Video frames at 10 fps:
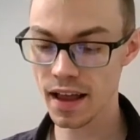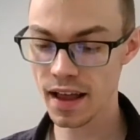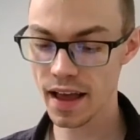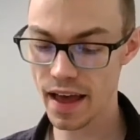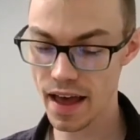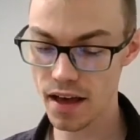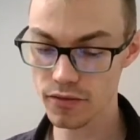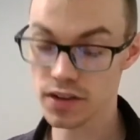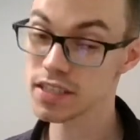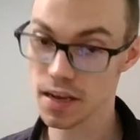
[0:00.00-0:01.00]
have
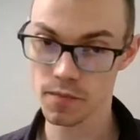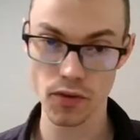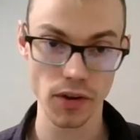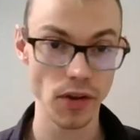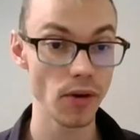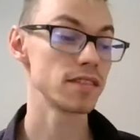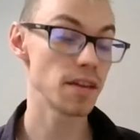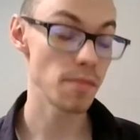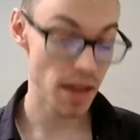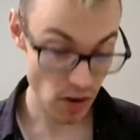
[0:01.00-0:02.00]
a tip for you to
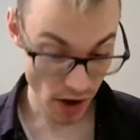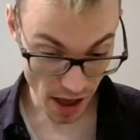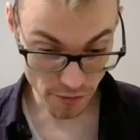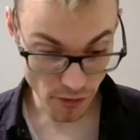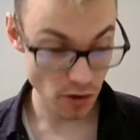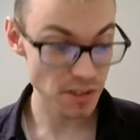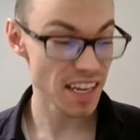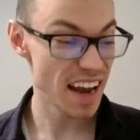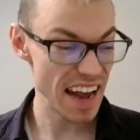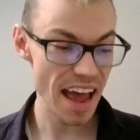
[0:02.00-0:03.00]
make your headphones
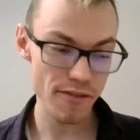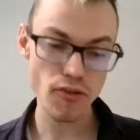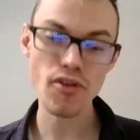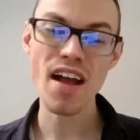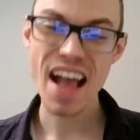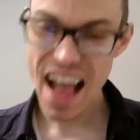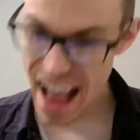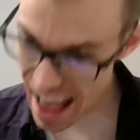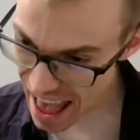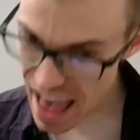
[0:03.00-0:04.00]
never,
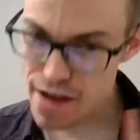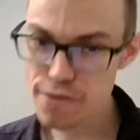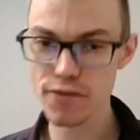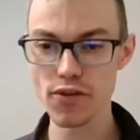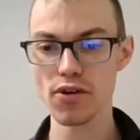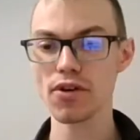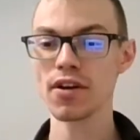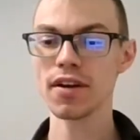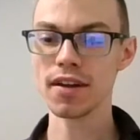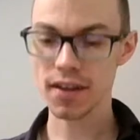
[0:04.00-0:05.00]
ever
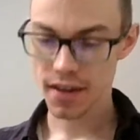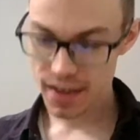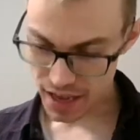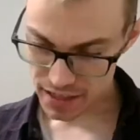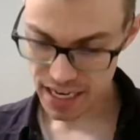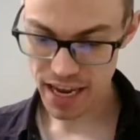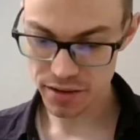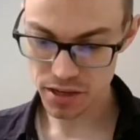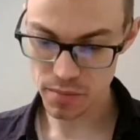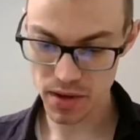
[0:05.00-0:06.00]
get tangled
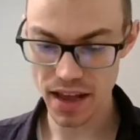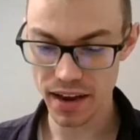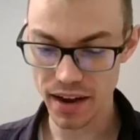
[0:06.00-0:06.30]
up again.